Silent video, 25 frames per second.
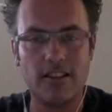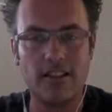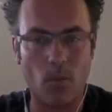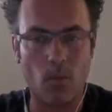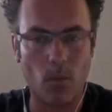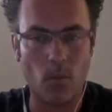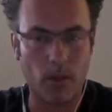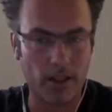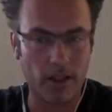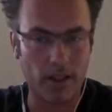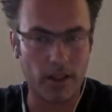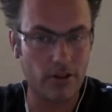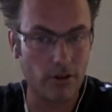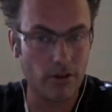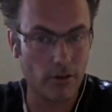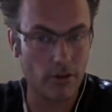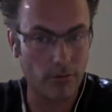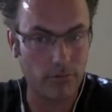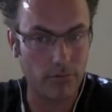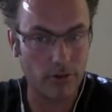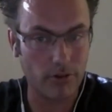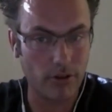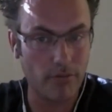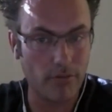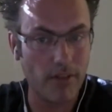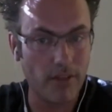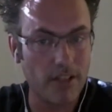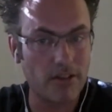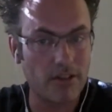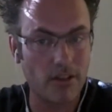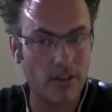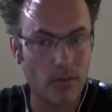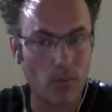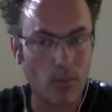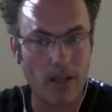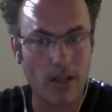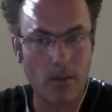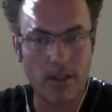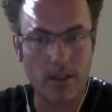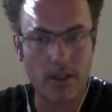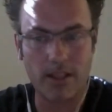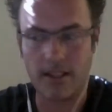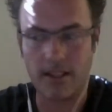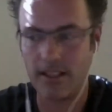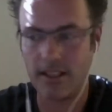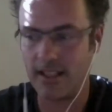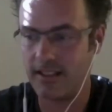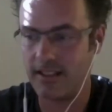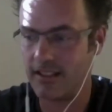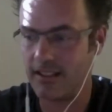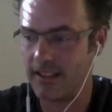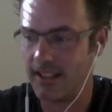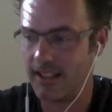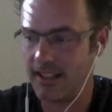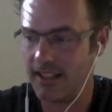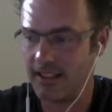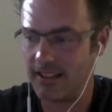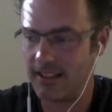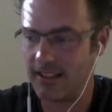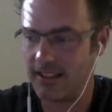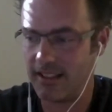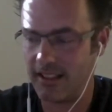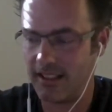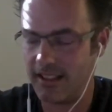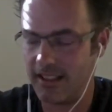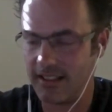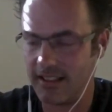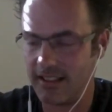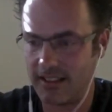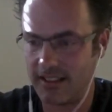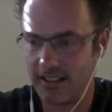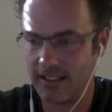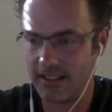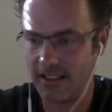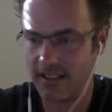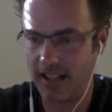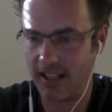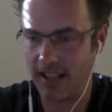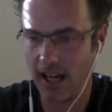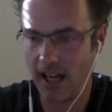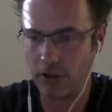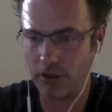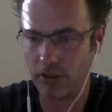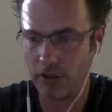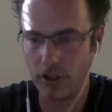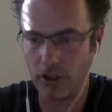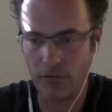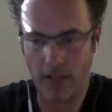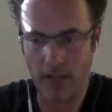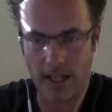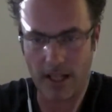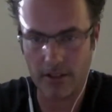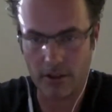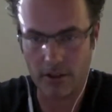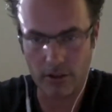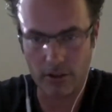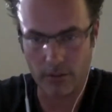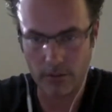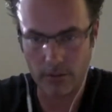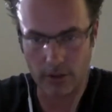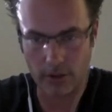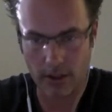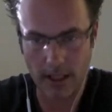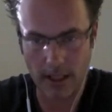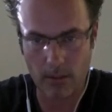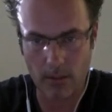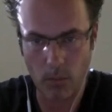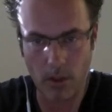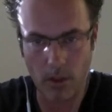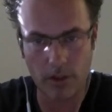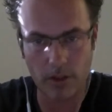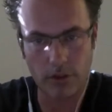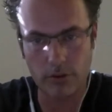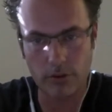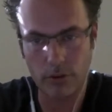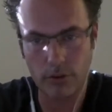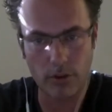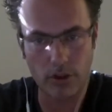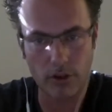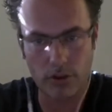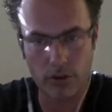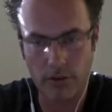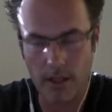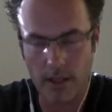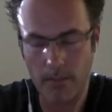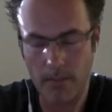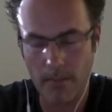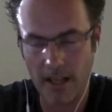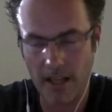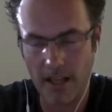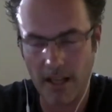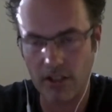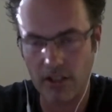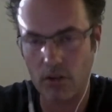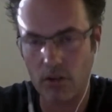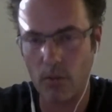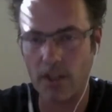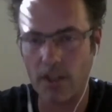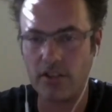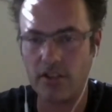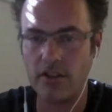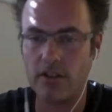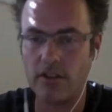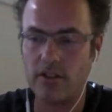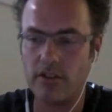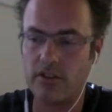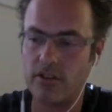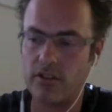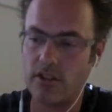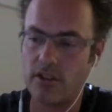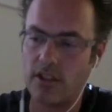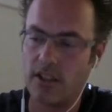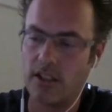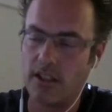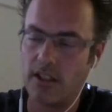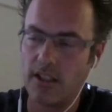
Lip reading: What is the reason why you want to, and how did you find us?" Like 1 or 2 or 3 max questions.